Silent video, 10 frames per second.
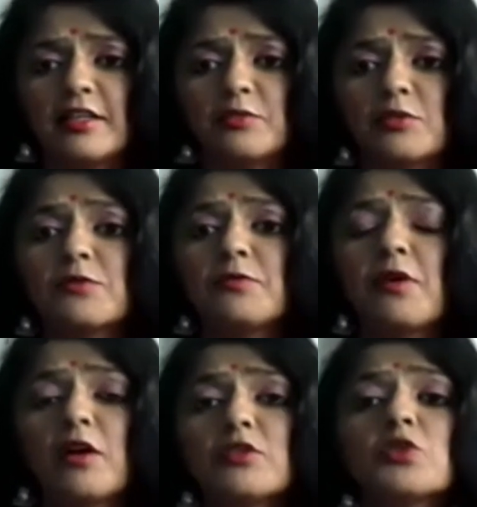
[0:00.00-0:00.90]
that it was
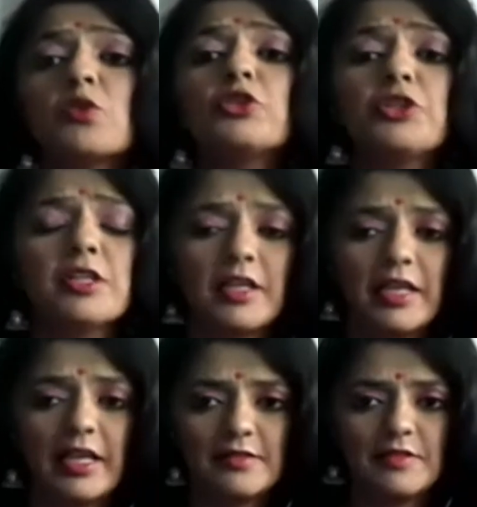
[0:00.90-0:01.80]
found social
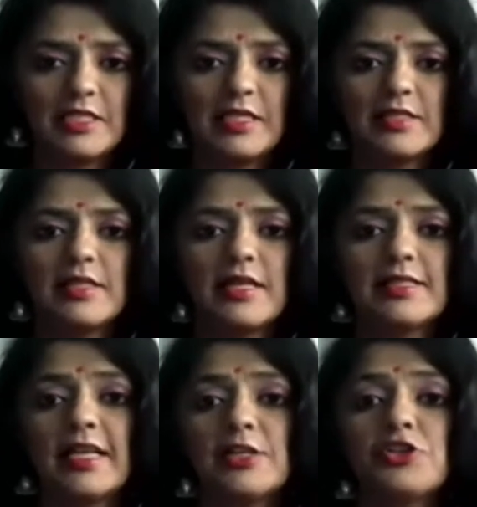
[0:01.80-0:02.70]
connectivity is an
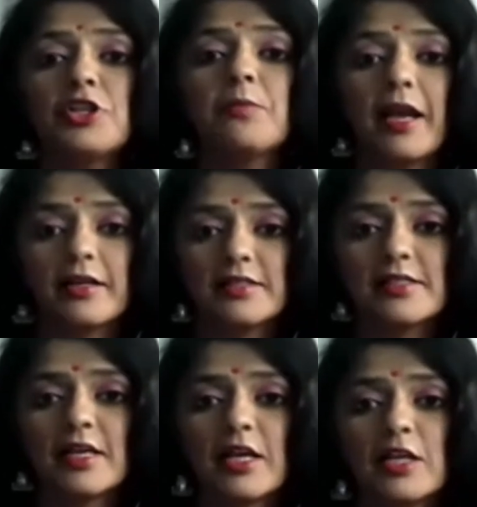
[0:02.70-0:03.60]
essential
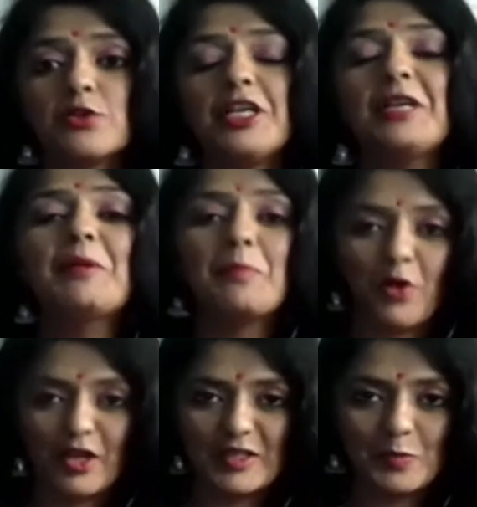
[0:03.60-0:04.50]
practice to keep
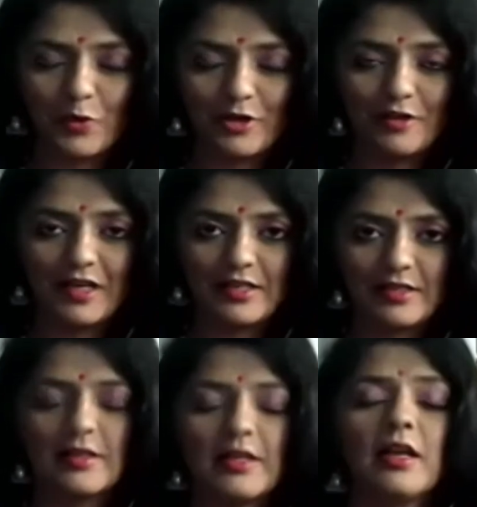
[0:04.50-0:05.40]
employees
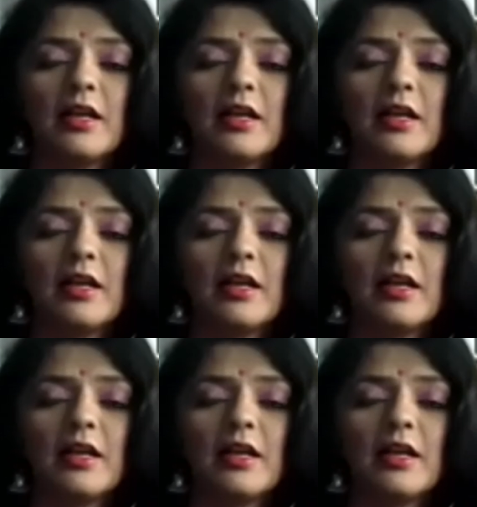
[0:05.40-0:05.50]
motivated.